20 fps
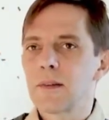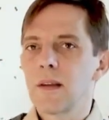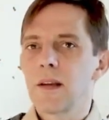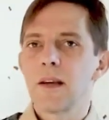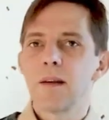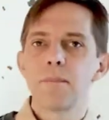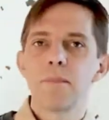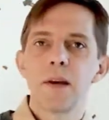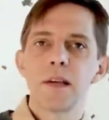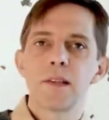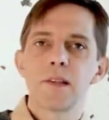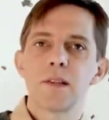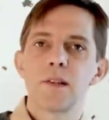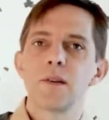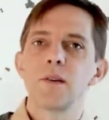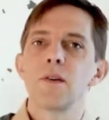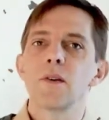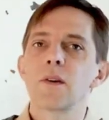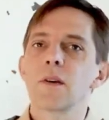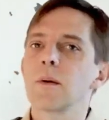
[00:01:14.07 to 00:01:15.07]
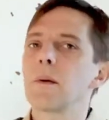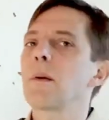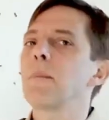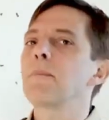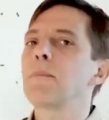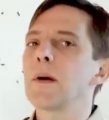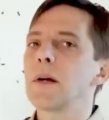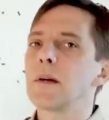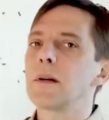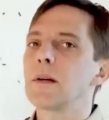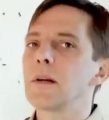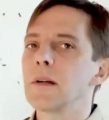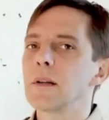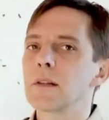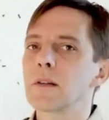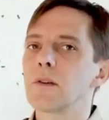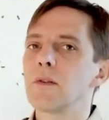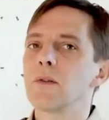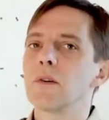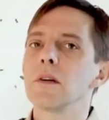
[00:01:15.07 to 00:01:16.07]
it makes you look better
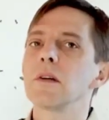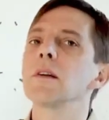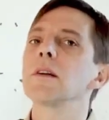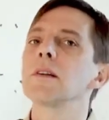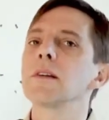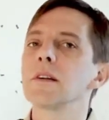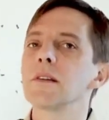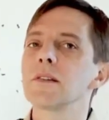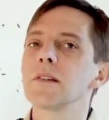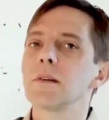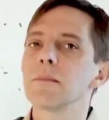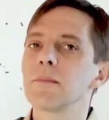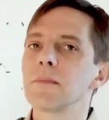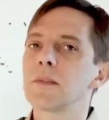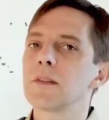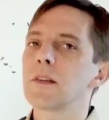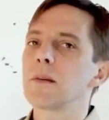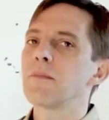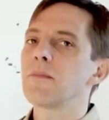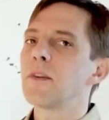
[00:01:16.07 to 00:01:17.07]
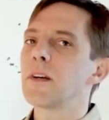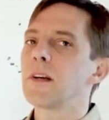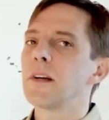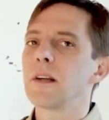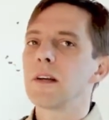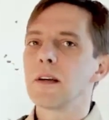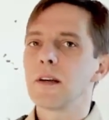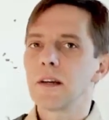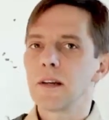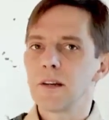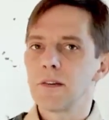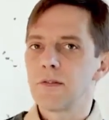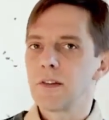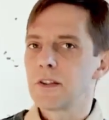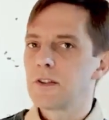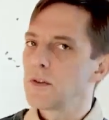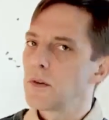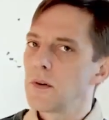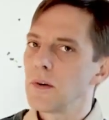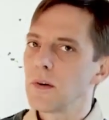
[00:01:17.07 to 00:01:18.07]
and cooler. And there's some very
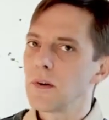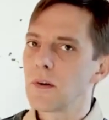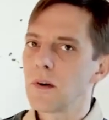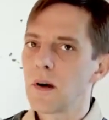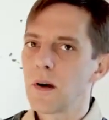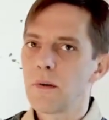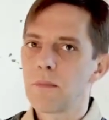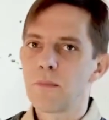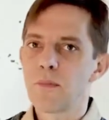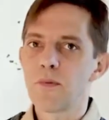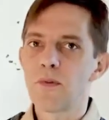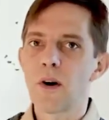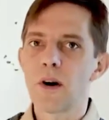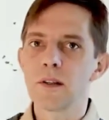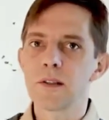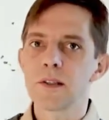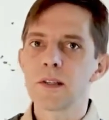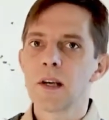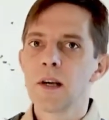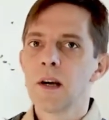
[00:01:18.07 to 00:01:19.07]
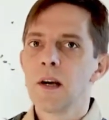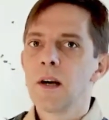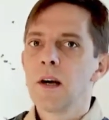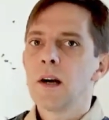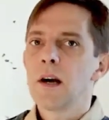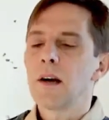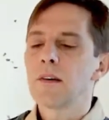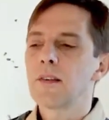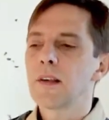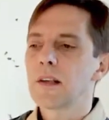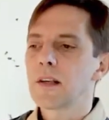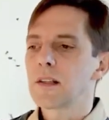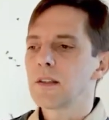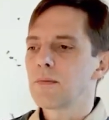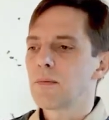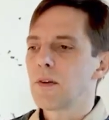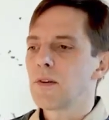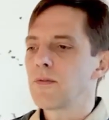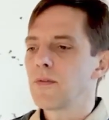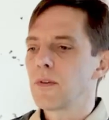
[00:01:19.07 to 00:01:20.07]
individual fonts I think it's
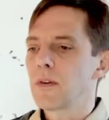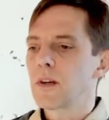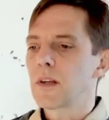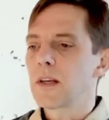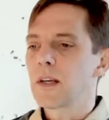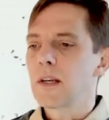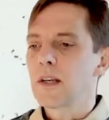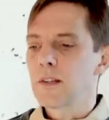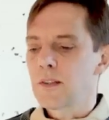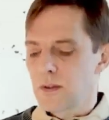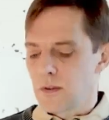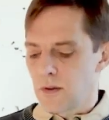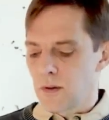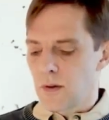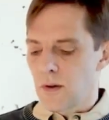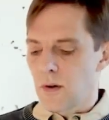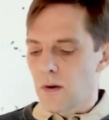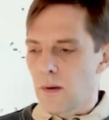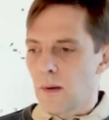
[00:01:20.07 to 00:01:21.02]
worth looking into.